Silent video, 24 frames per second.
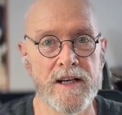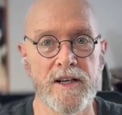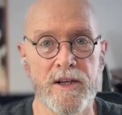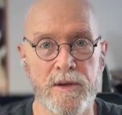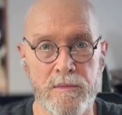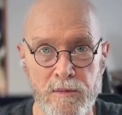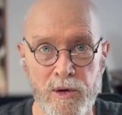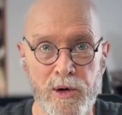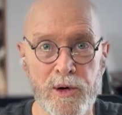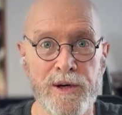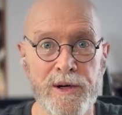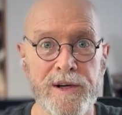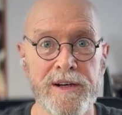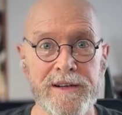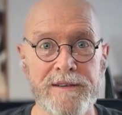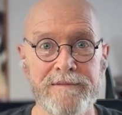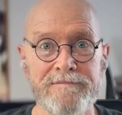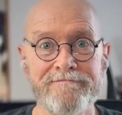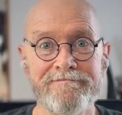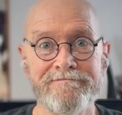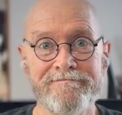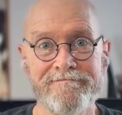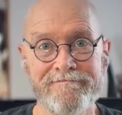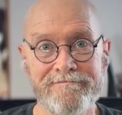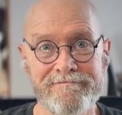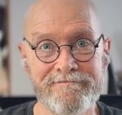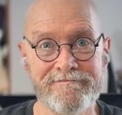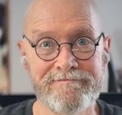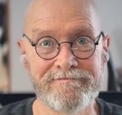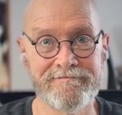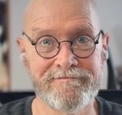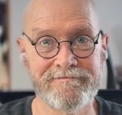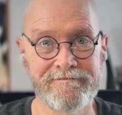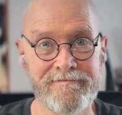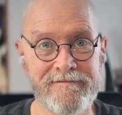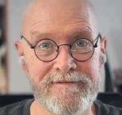Good morning.
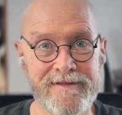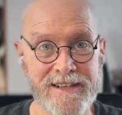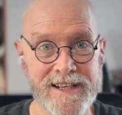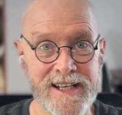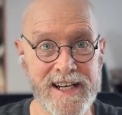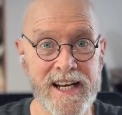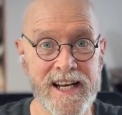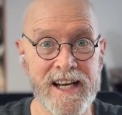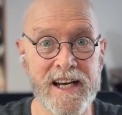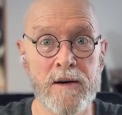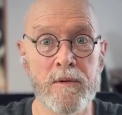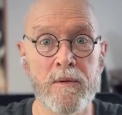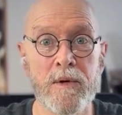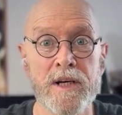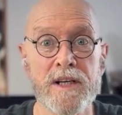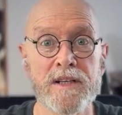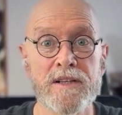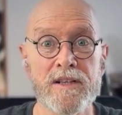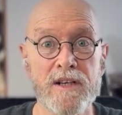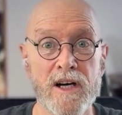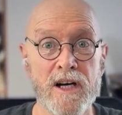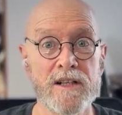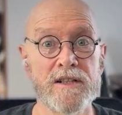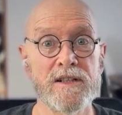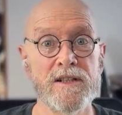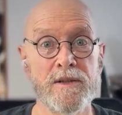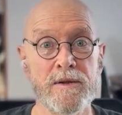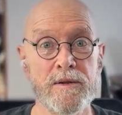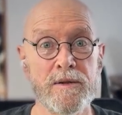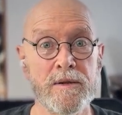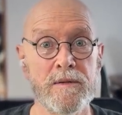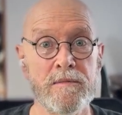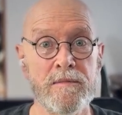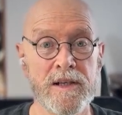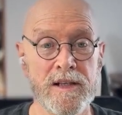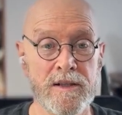Today I want to talk to
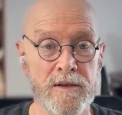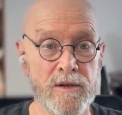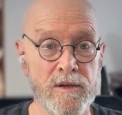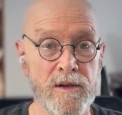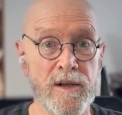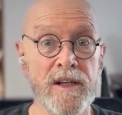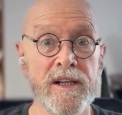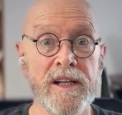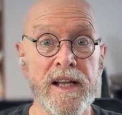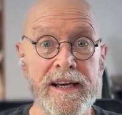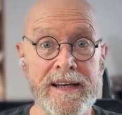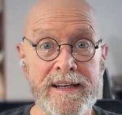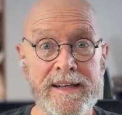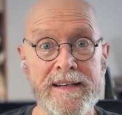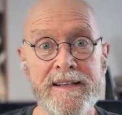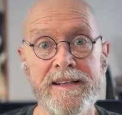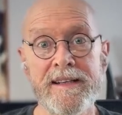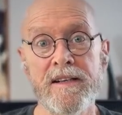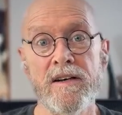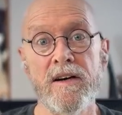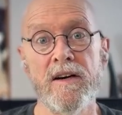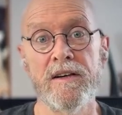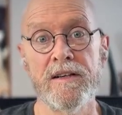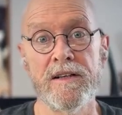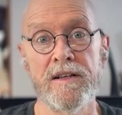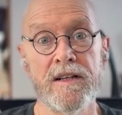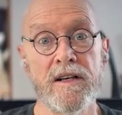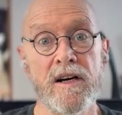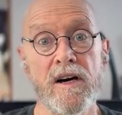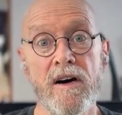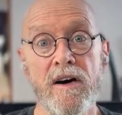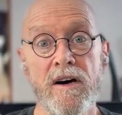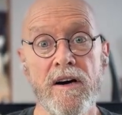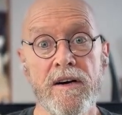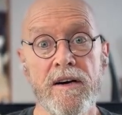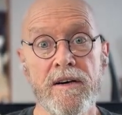you about lighting on a
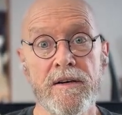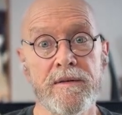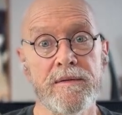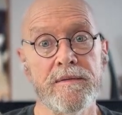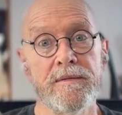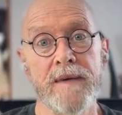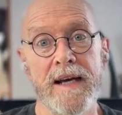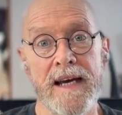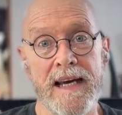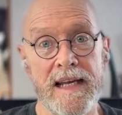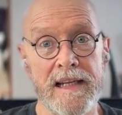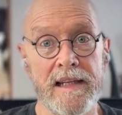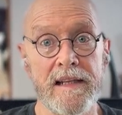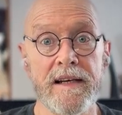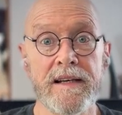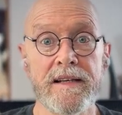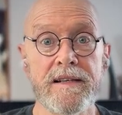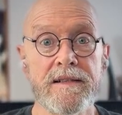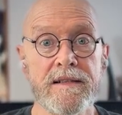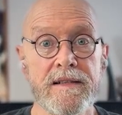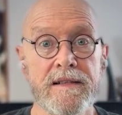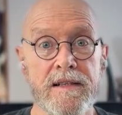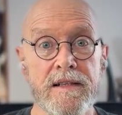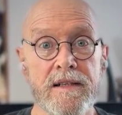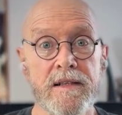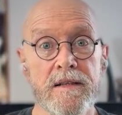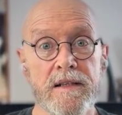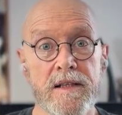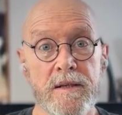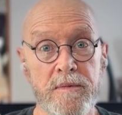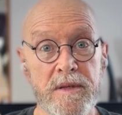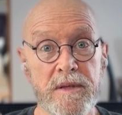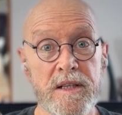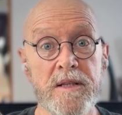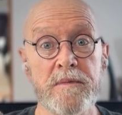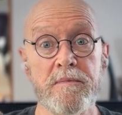car, headlights
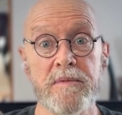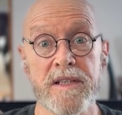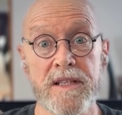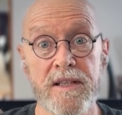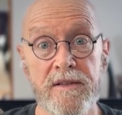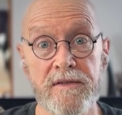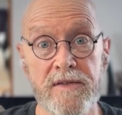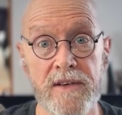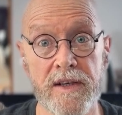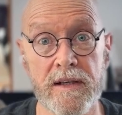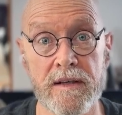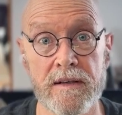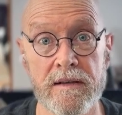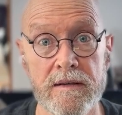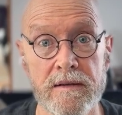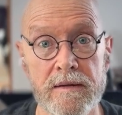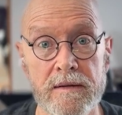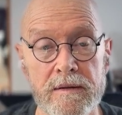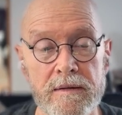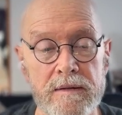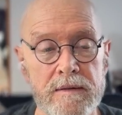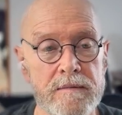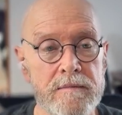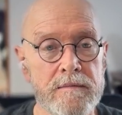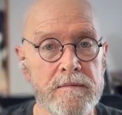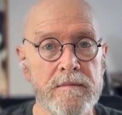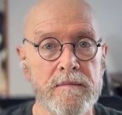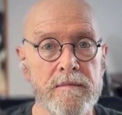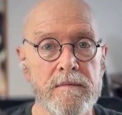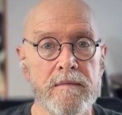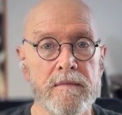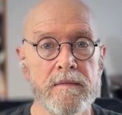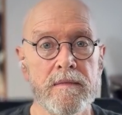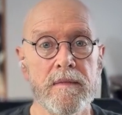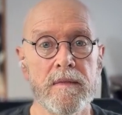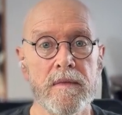to be specific,
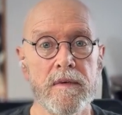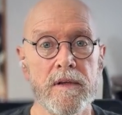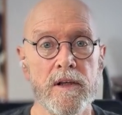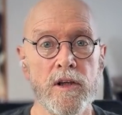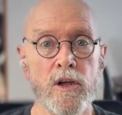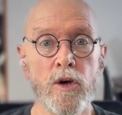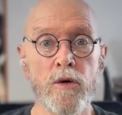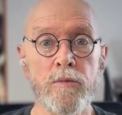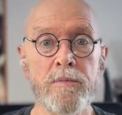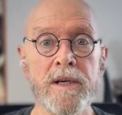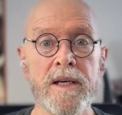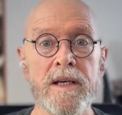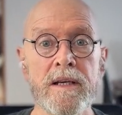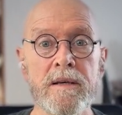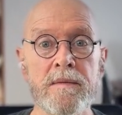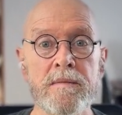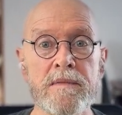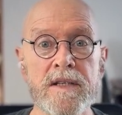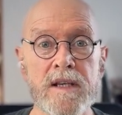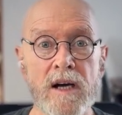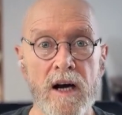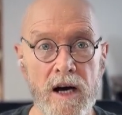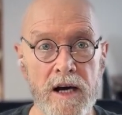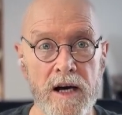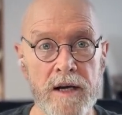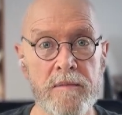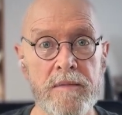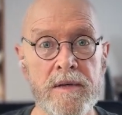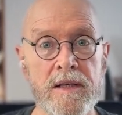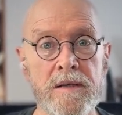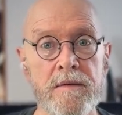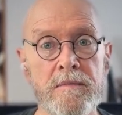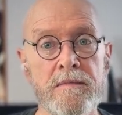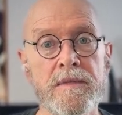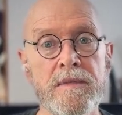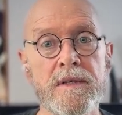low beams, high
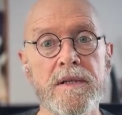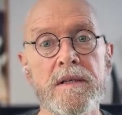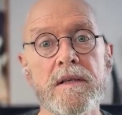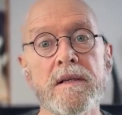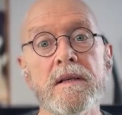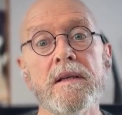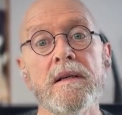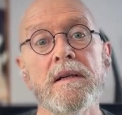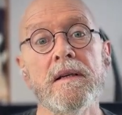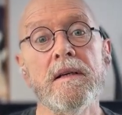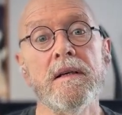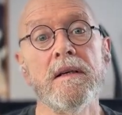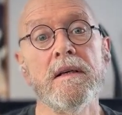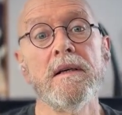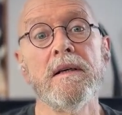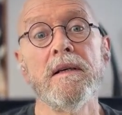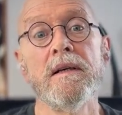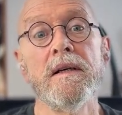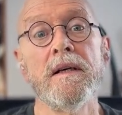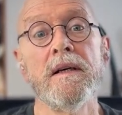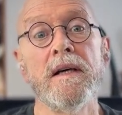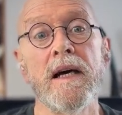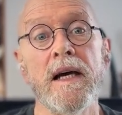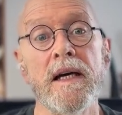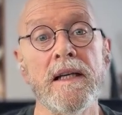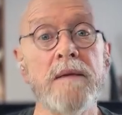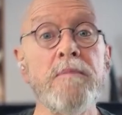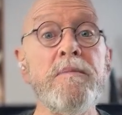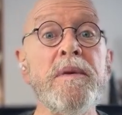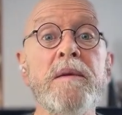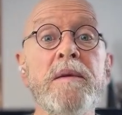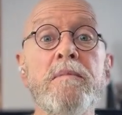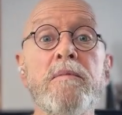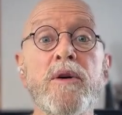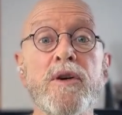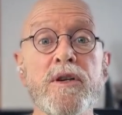beams. And to
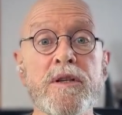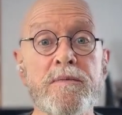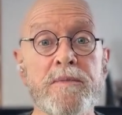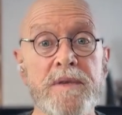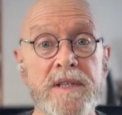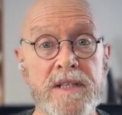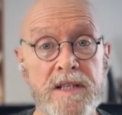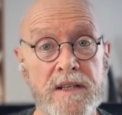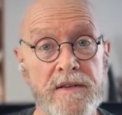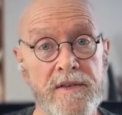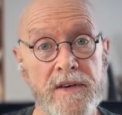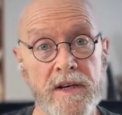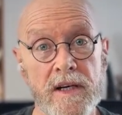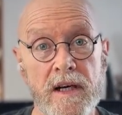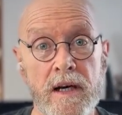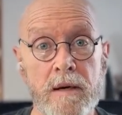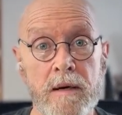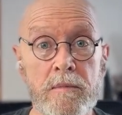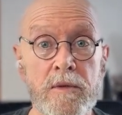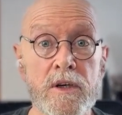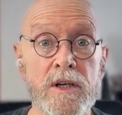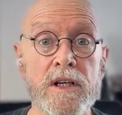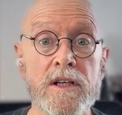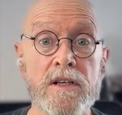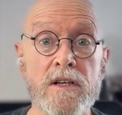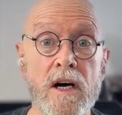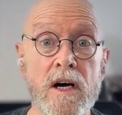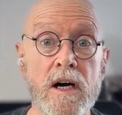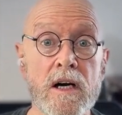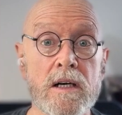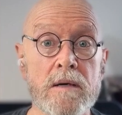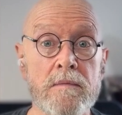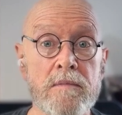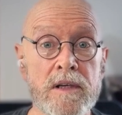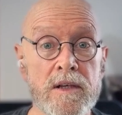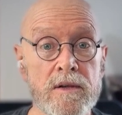be more specific, I'm going to
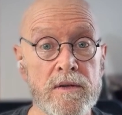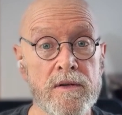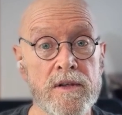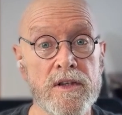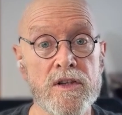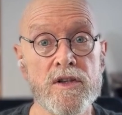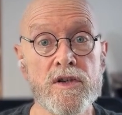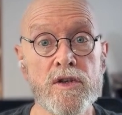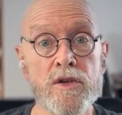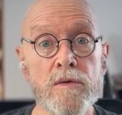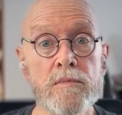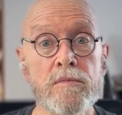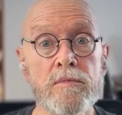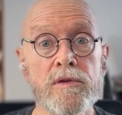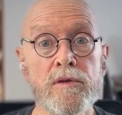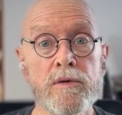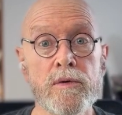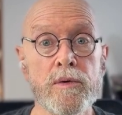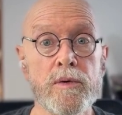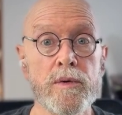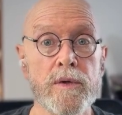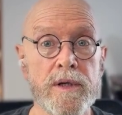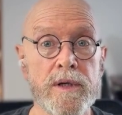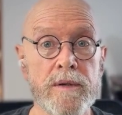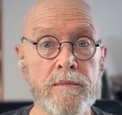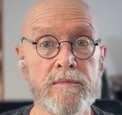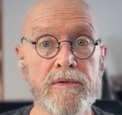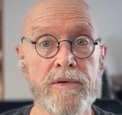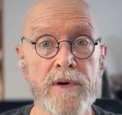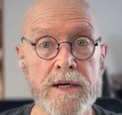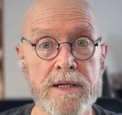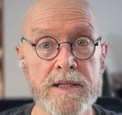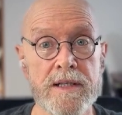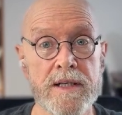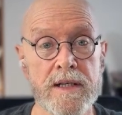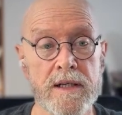talk about the Subaru
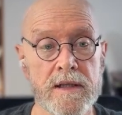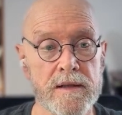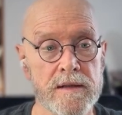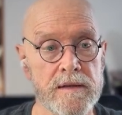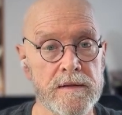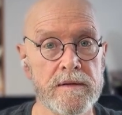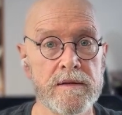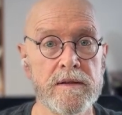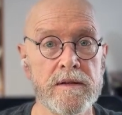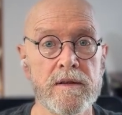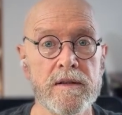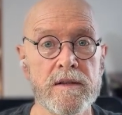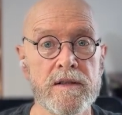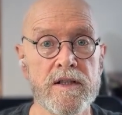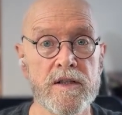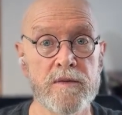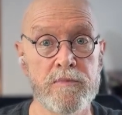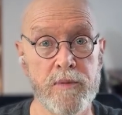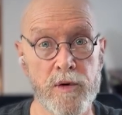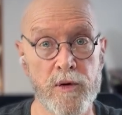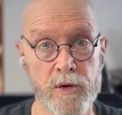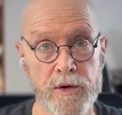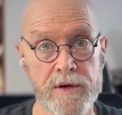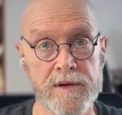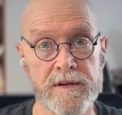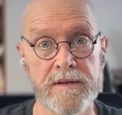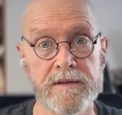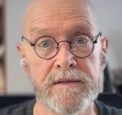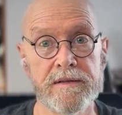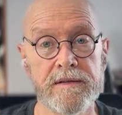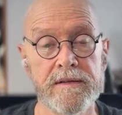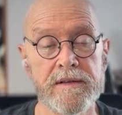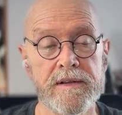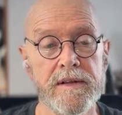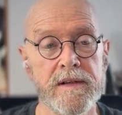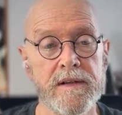Impreza Sport